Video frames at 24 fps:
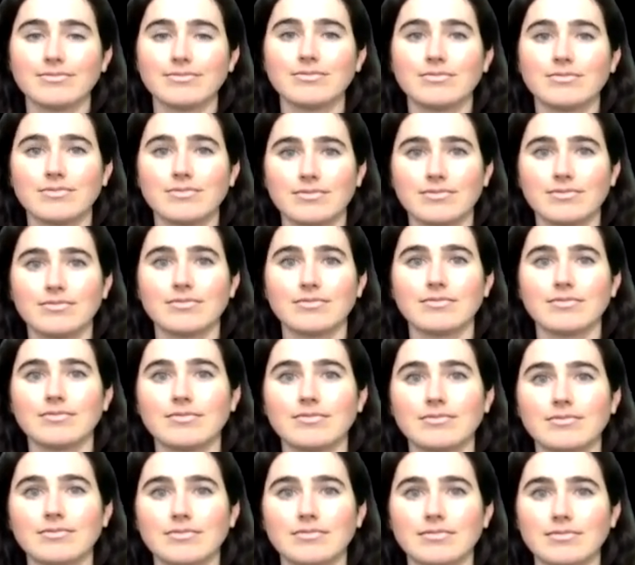
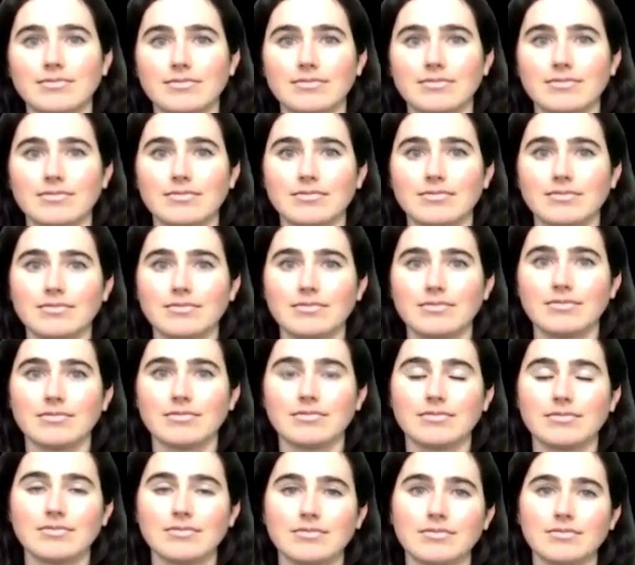
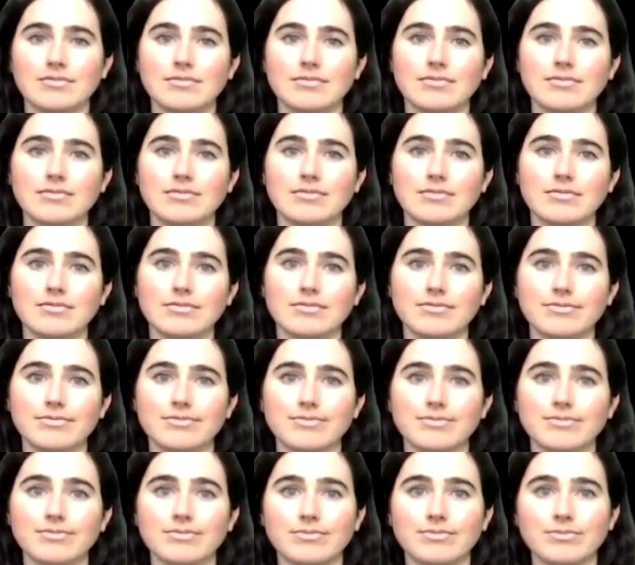
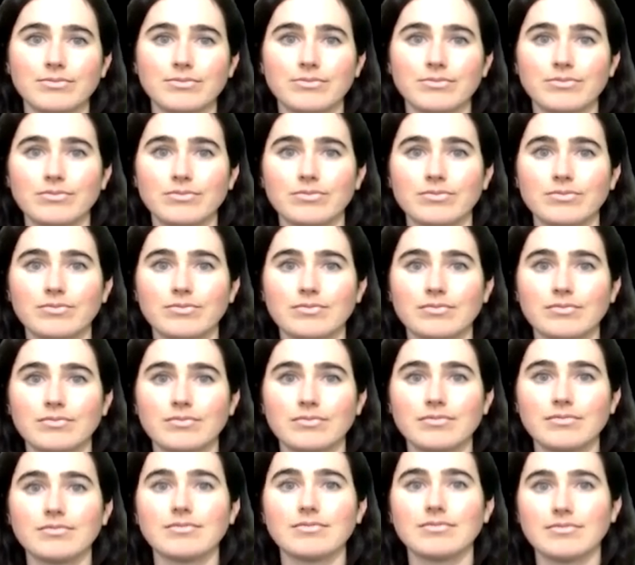
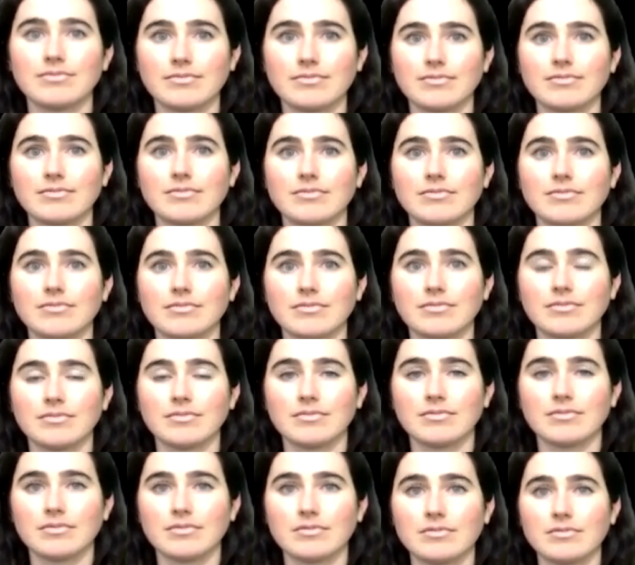
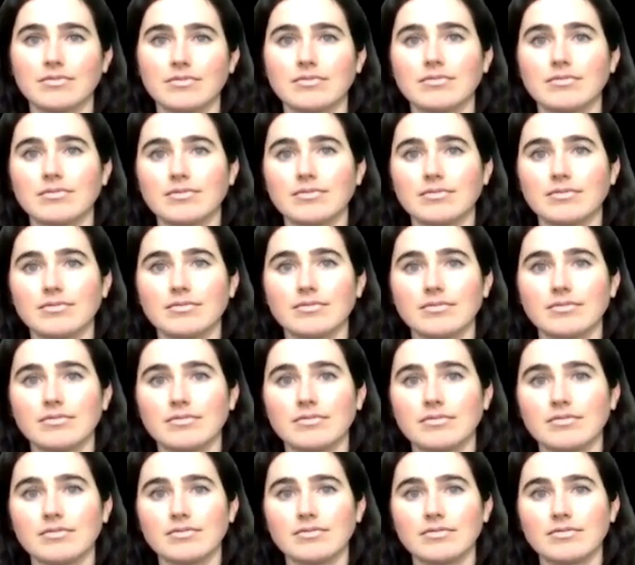
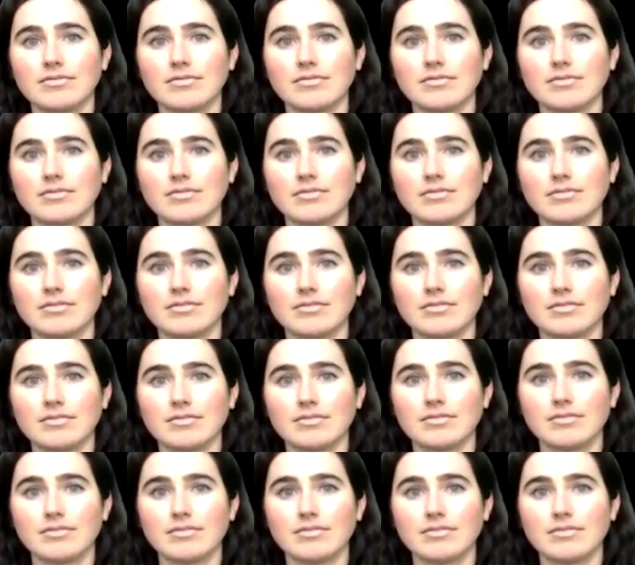No words are spoken by the person on screen.